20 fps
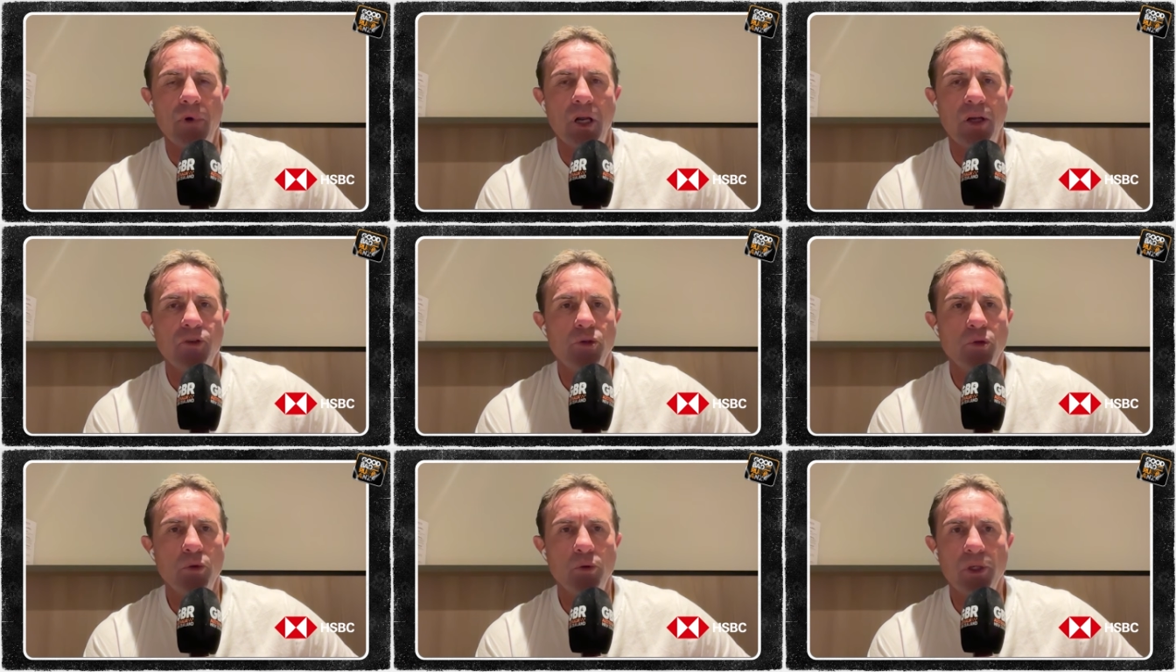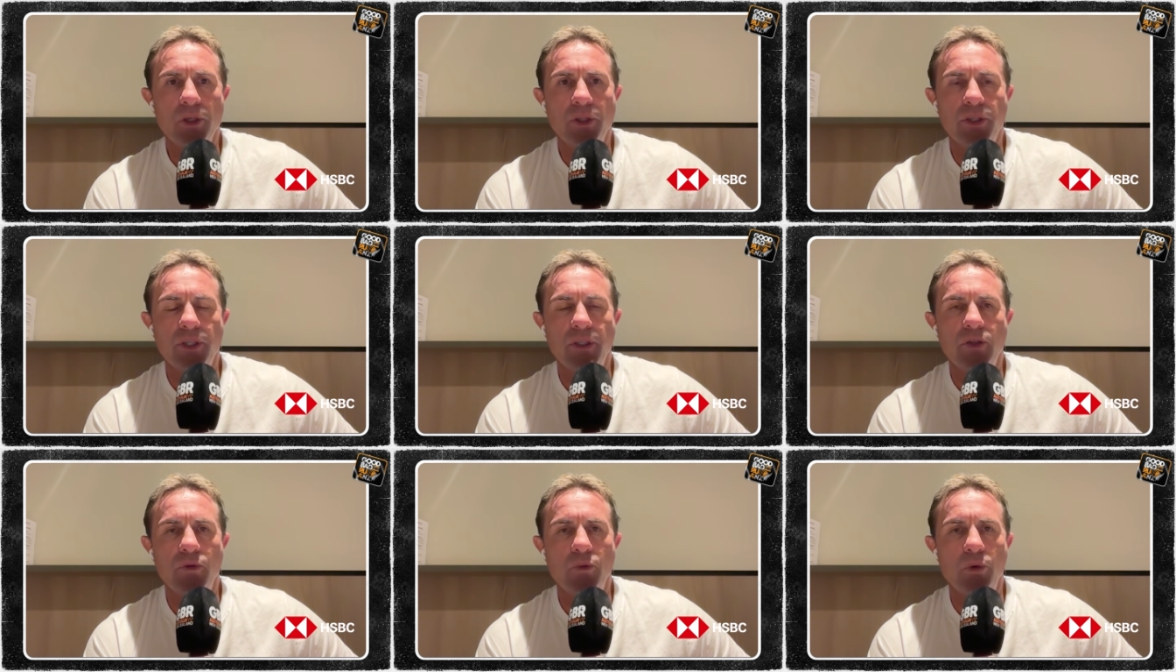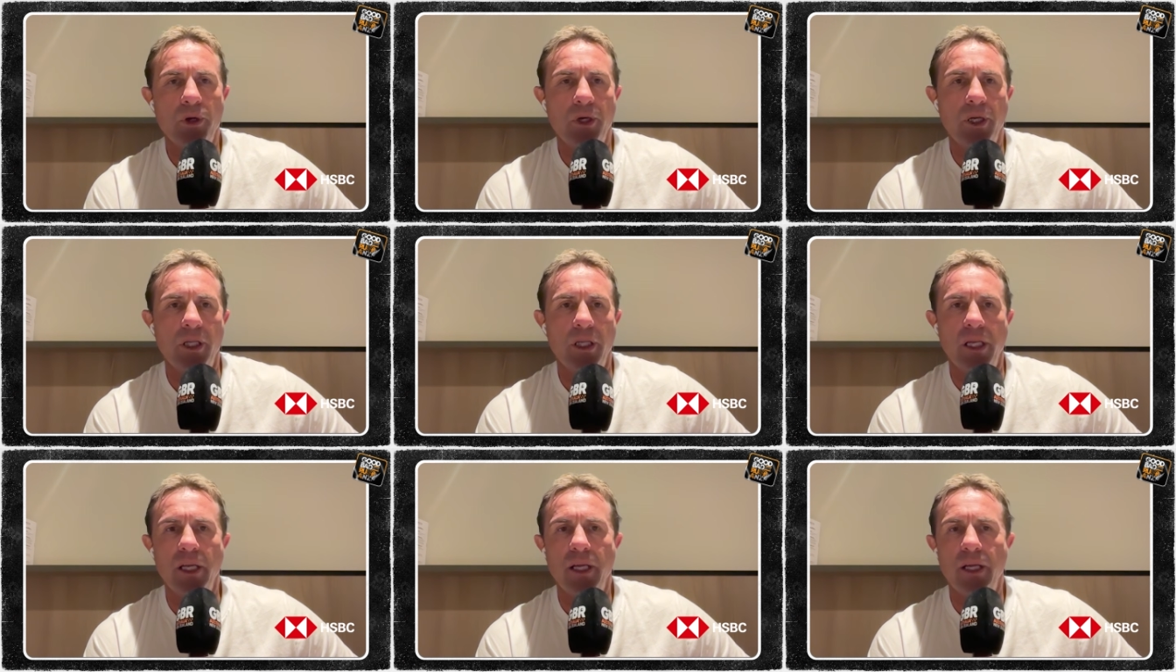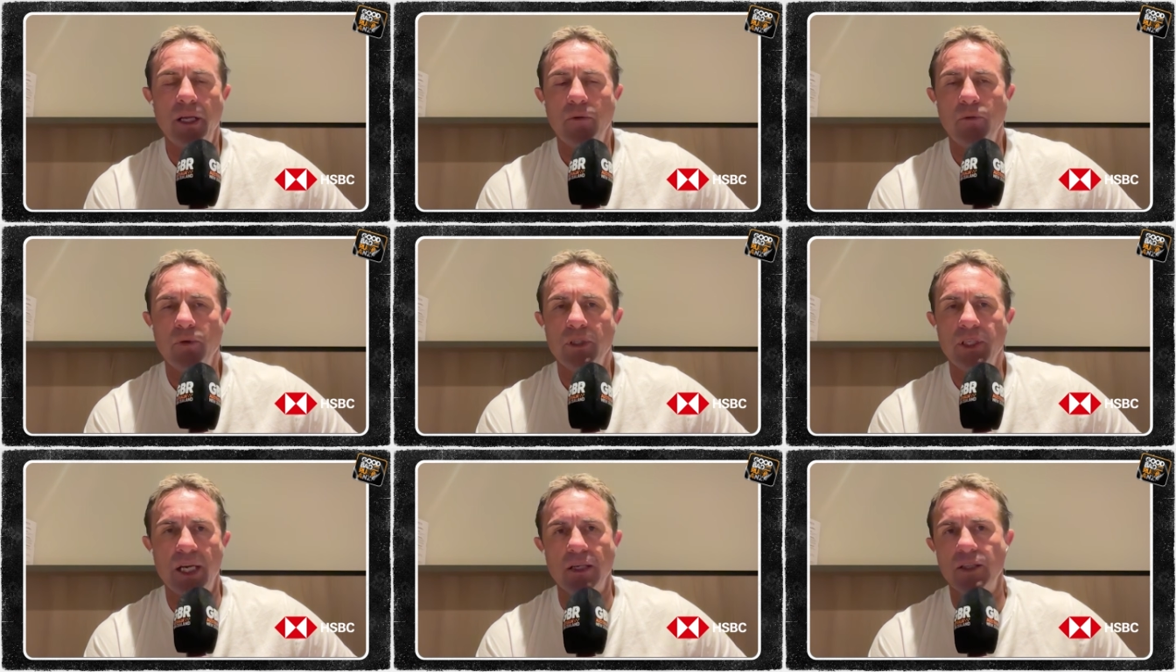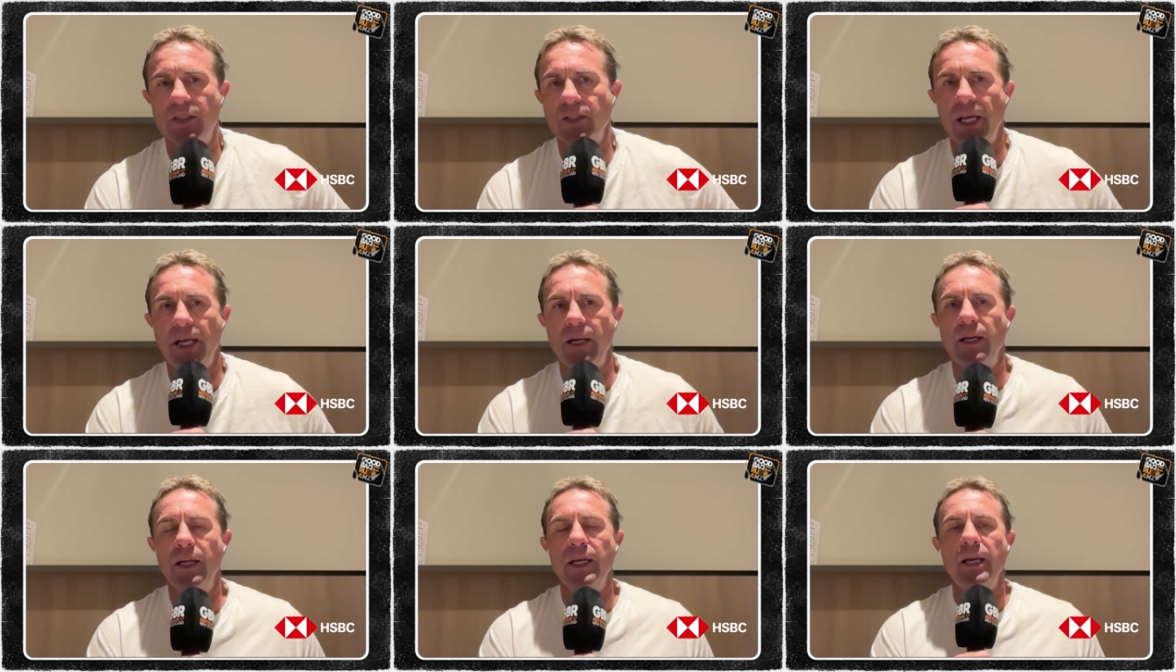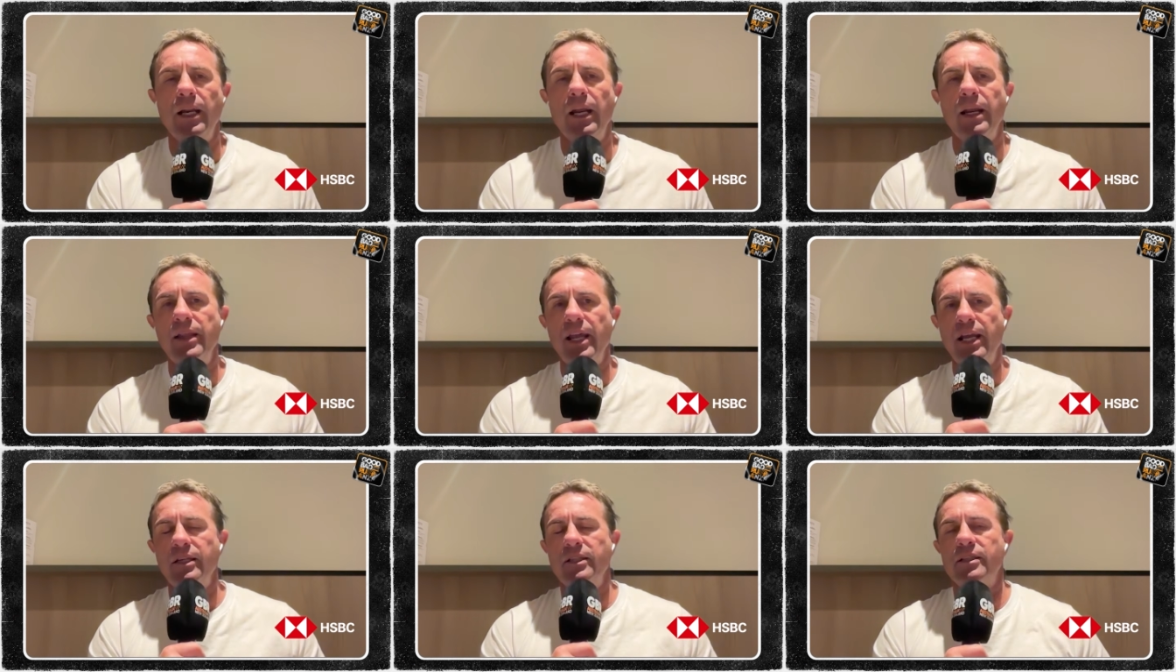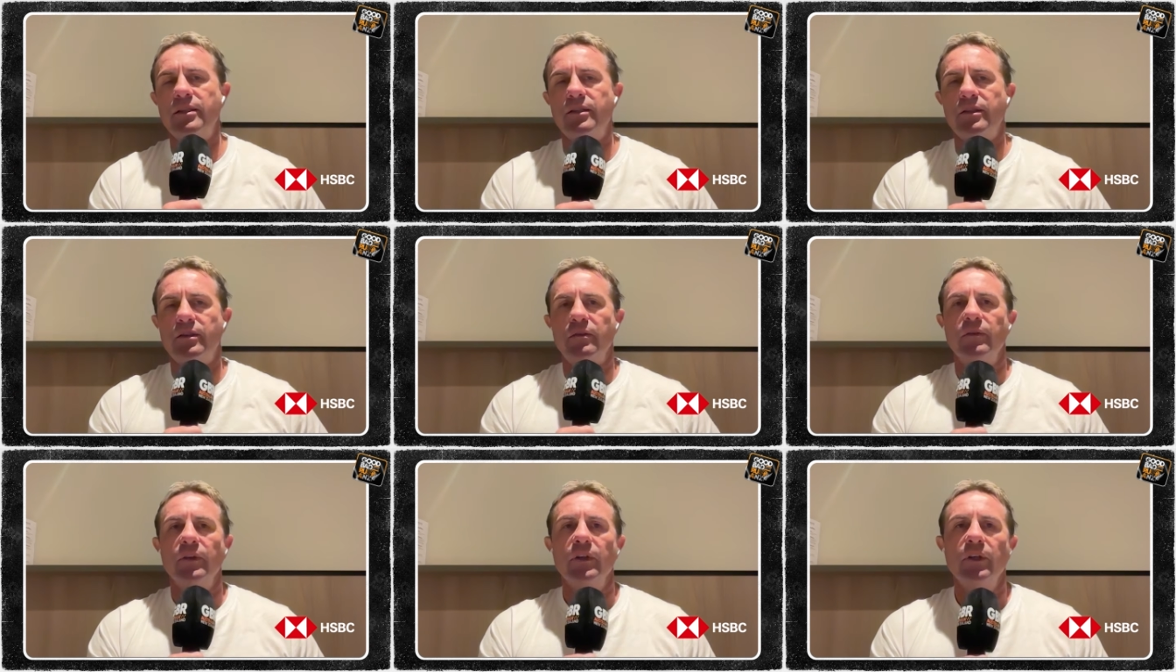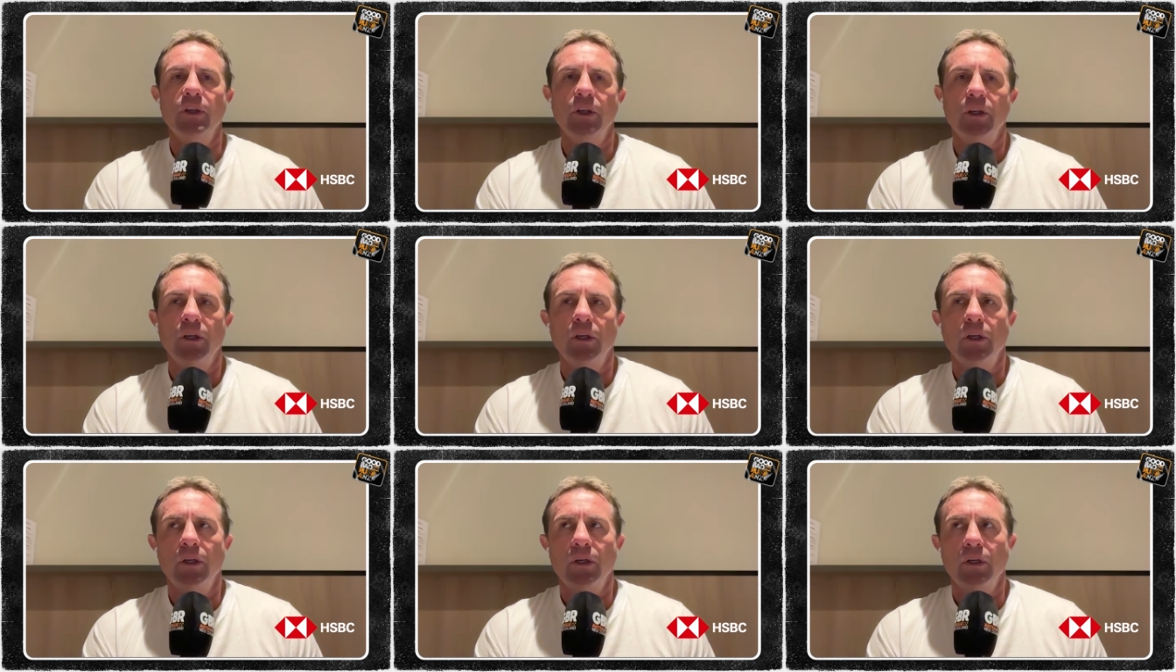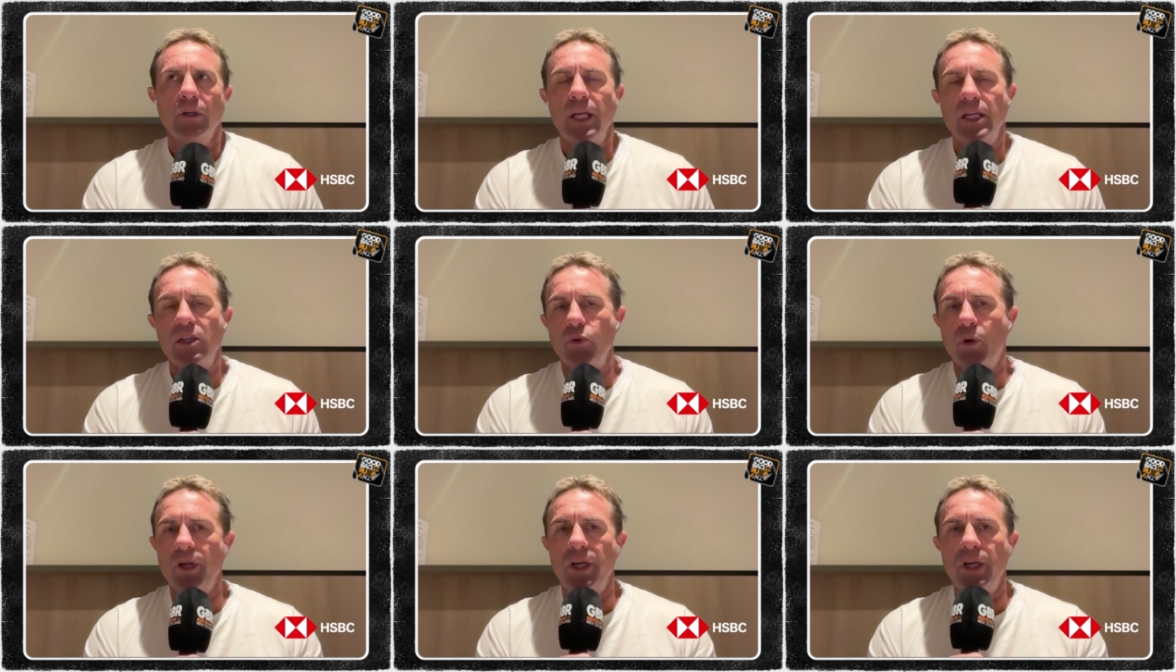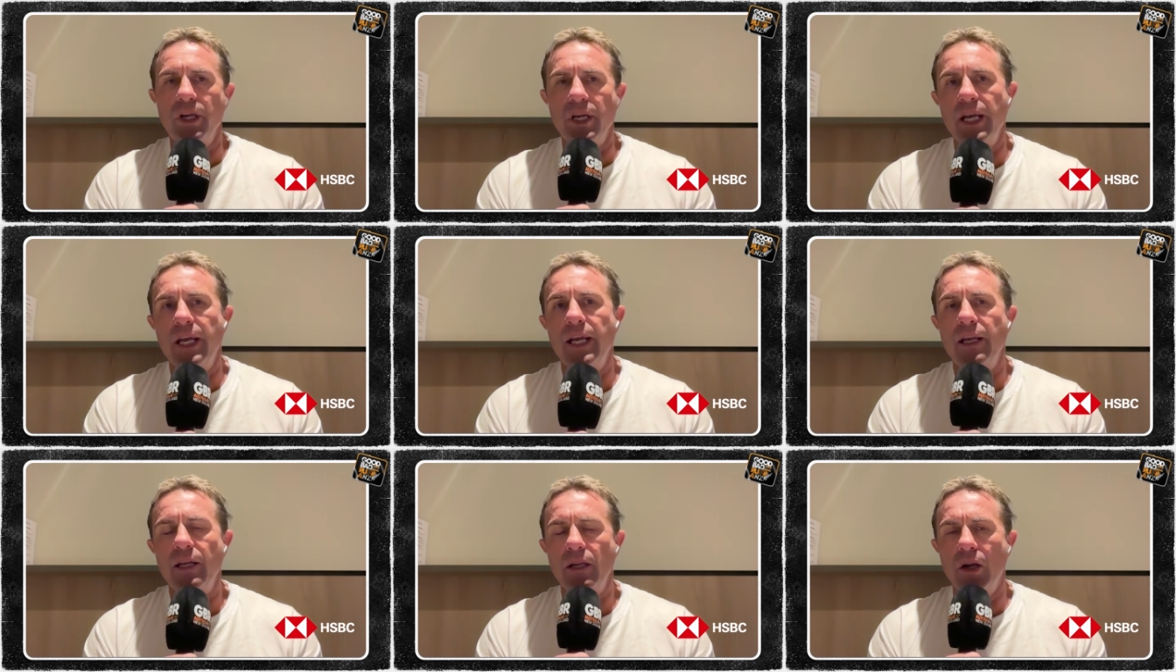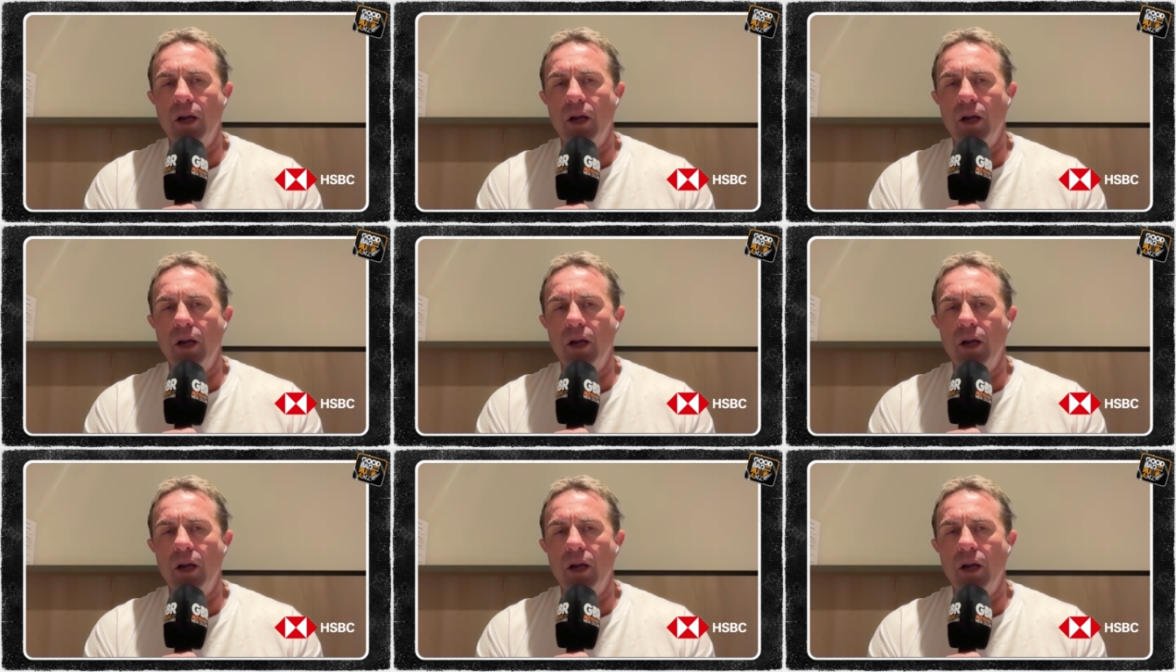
Like, Jorgensen's work in the air was outstanding, and that's what you need.